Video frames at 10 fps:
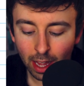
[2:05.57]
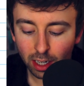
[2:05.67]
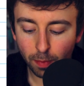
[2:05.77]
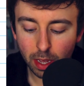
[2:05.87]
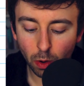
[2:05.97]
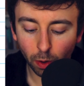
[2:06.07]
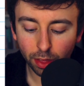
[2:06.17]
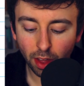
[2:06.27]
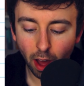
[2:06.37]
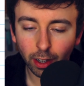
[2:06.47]
to be
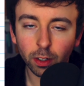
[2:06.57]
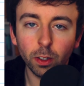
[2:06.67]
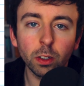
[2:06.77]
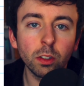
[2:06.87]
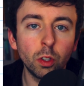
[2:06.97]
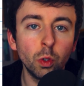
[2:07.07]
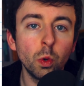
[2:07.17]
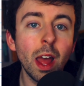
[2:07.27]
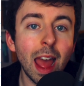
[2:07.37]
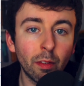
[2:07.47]
orthogonal
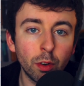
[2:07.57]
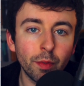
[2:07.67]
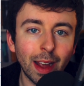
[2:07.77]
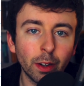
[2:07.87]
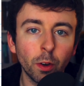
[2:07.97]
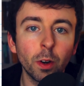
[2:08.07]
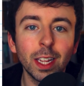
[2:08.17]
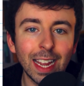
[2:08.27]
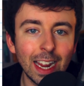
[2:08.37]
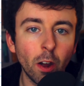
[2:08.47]
to every vector
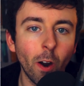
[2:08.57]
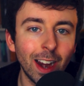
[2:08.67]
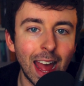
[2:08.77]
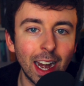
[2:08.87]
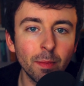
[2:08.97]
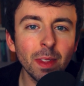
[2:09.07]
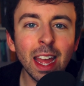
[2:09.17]
in R n.